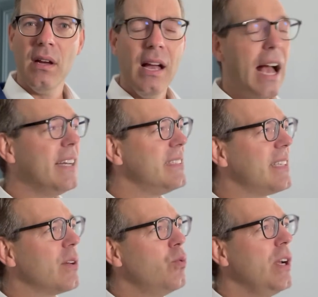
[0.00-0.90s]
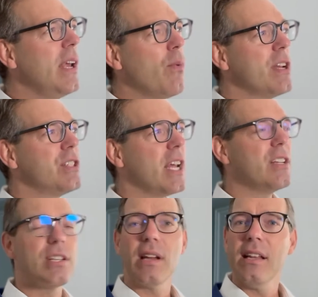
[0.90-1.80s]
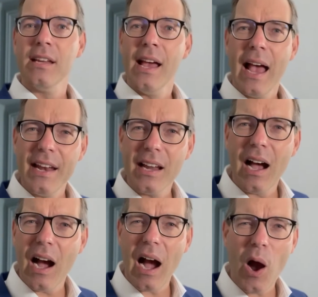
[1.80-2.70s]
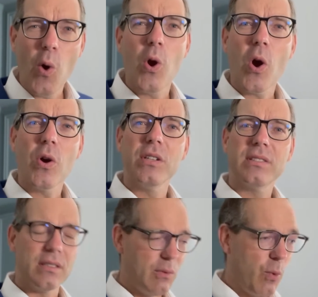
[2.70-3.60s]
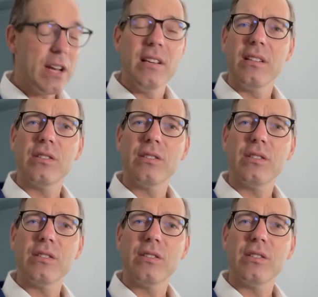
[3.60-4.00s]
And he said, really, I want to change it. And when did you